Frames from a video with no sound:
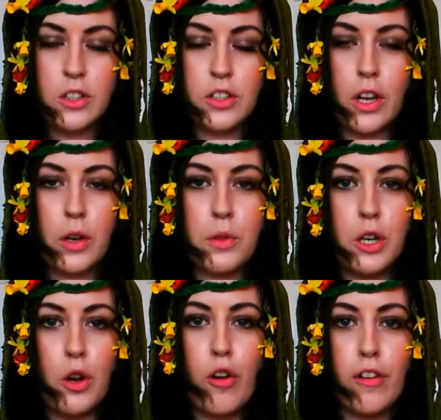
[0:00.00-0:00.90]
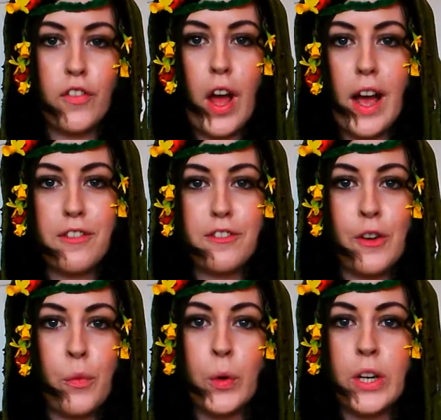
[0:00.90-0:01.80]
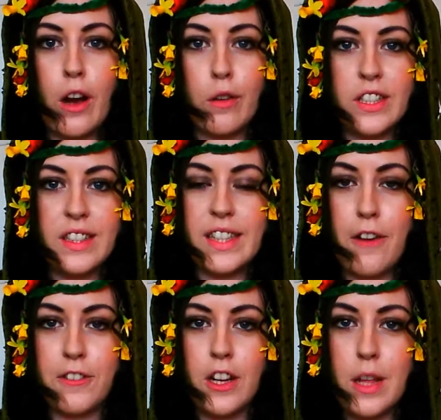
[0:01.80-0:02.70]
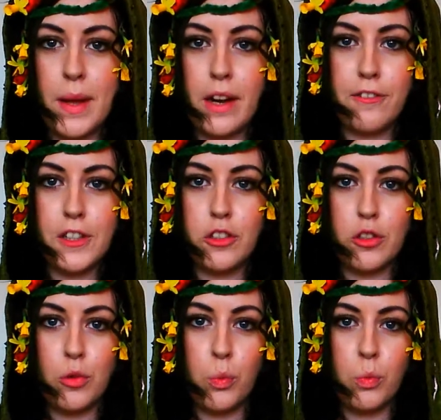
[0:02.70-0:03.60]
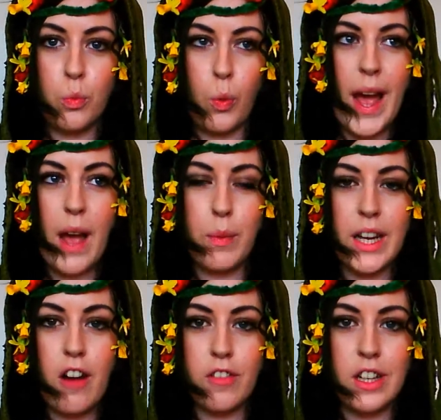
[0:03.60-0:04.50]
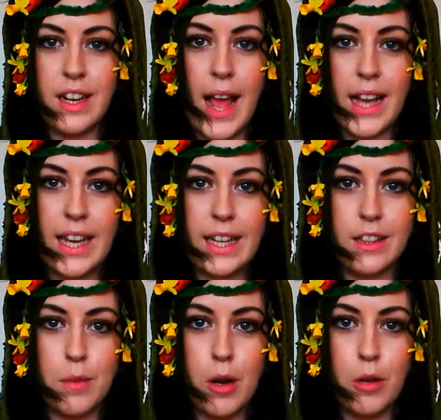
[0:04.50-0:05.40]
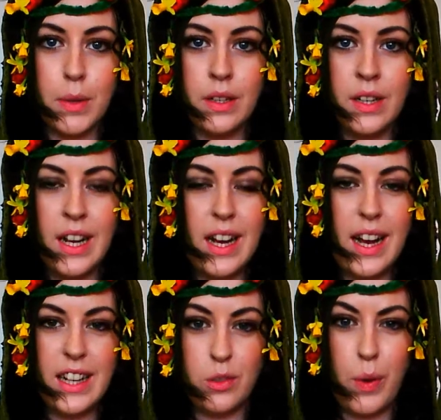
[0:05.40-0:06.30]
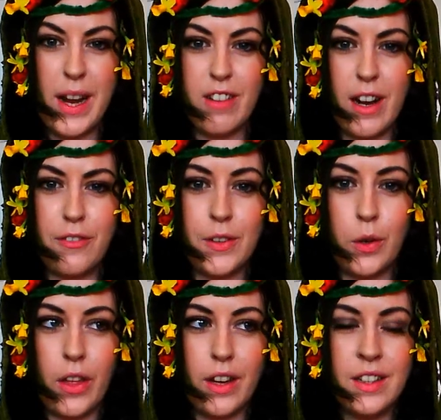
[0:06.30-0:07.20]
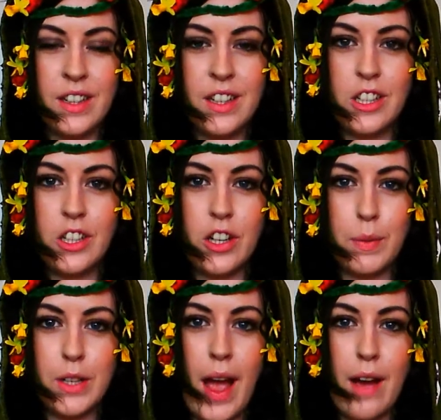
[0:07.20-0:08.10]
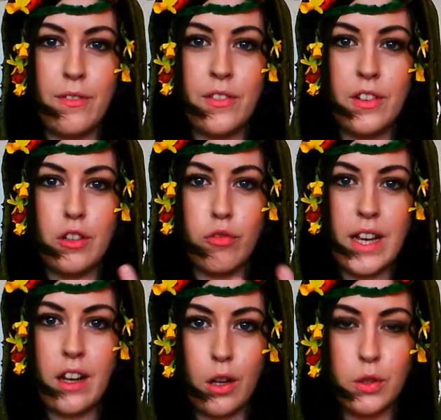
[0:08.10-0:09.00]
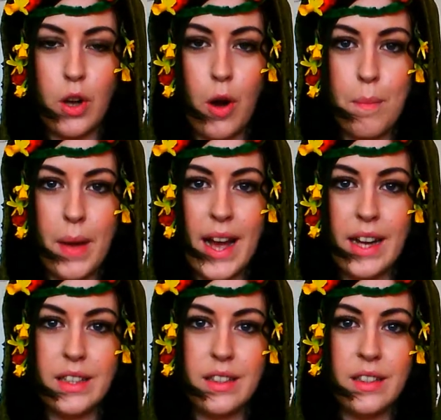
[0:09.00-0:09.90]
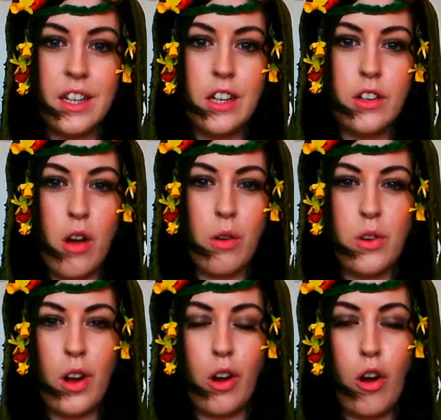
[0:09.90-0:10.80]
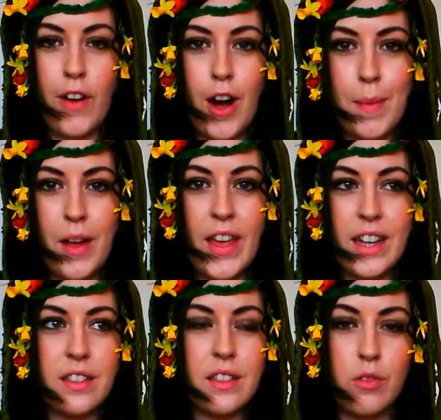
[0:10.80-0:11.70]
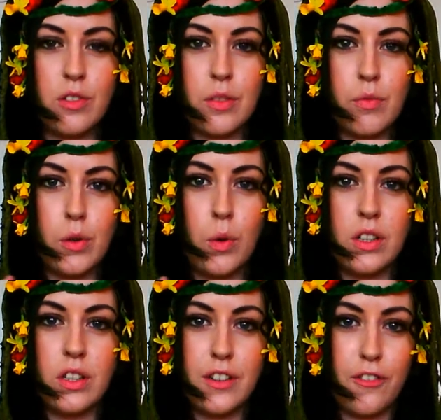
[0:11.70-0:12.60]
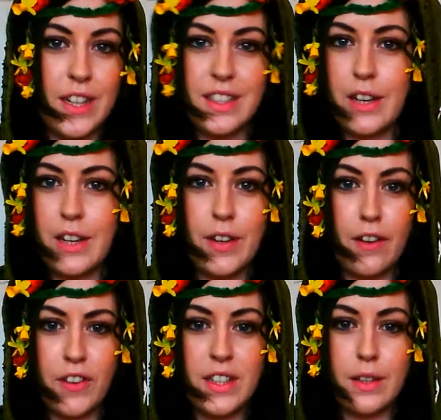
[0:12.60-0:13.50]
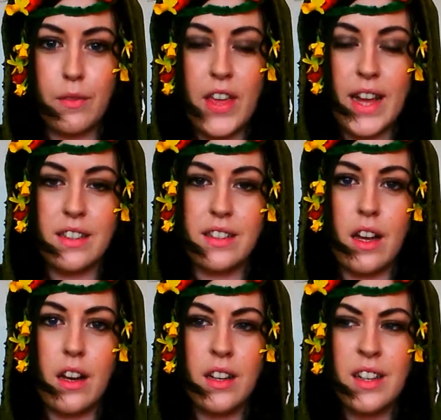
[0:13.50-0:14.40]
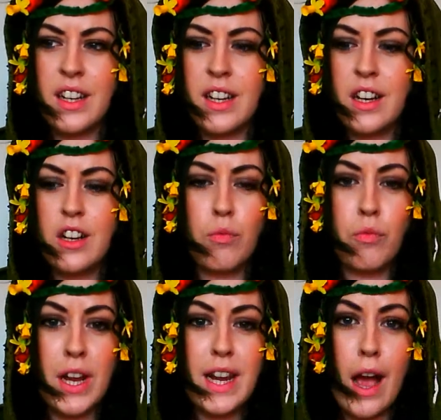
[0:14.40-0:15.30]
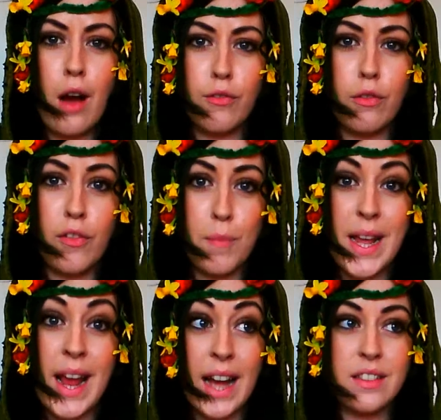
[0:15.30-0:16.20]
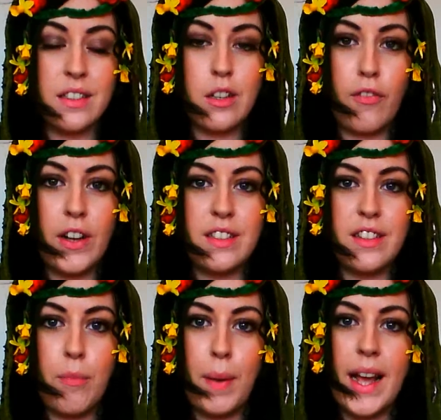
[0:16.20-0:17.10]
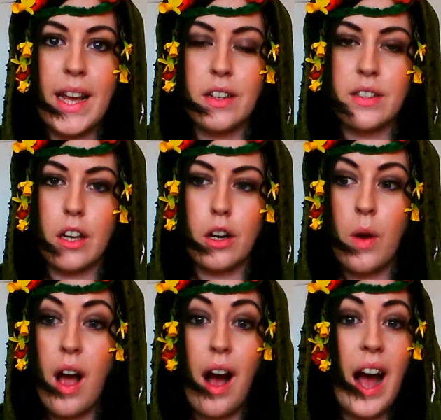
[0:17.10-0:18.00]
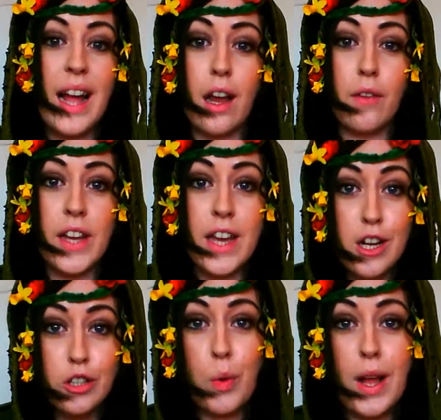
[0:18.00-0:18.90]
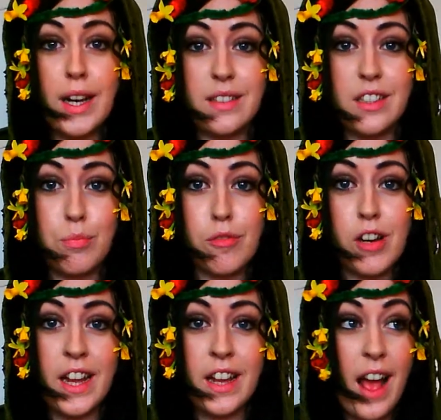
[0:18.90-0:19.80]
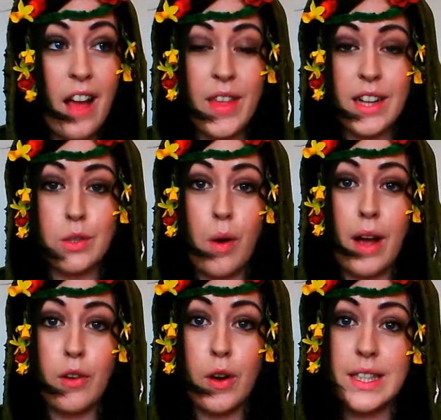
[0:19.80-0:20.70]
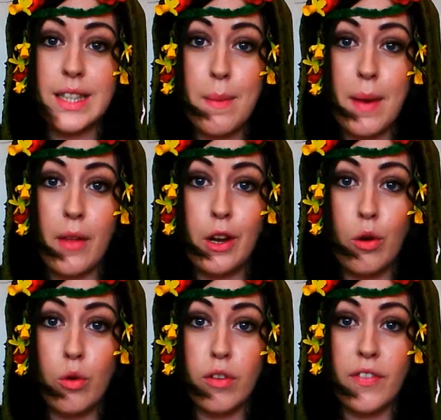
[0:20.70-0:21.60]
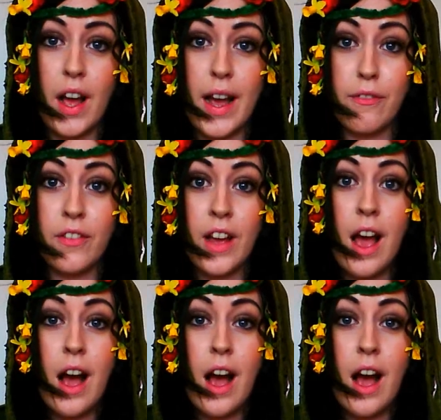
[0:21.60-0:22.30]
So the Law of Life for Wood Elves is definitely beneficial where we're currently lacking at the moment, and where I feel that we don't have great close combat and not a lot of armour. There's some real defensive and offensive things that are really helpful for me as a defensive player. So I love it. Dwellers is brilliant, and that's what I've got to say about the Law of Life.